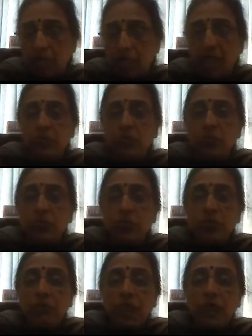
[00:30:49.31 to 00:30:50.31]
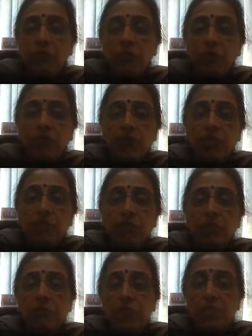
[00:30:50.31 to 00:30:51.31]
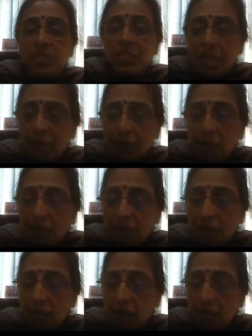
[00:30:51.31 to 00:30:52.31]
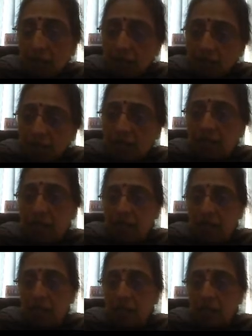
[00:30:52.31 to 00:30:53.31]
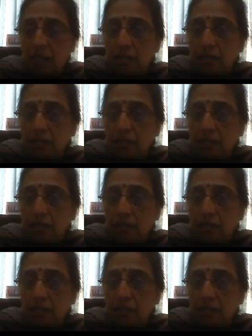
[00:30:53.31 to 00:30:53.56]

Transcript: And so the value of x3 will be same as that of x3 dash.